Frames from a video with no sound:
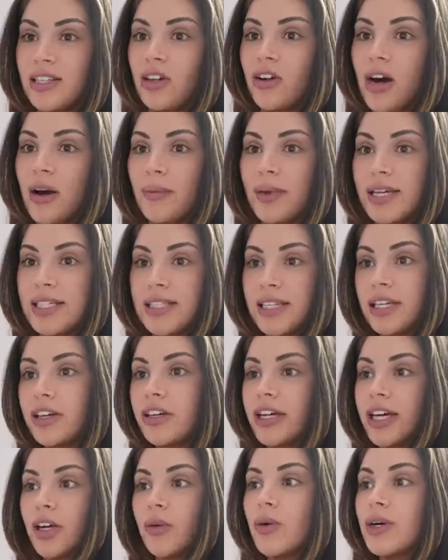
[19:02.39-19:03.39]
You know, I'm like sitting
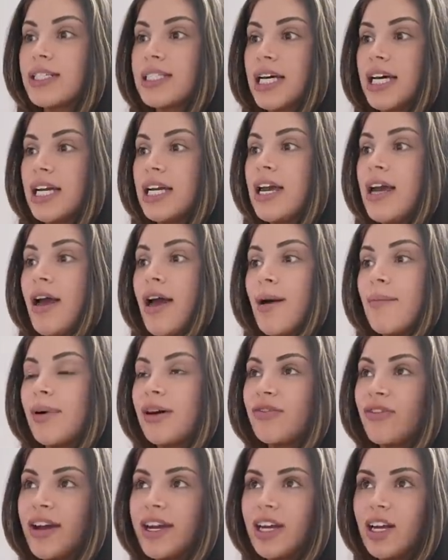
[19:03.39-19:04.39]
here getting work done, but if I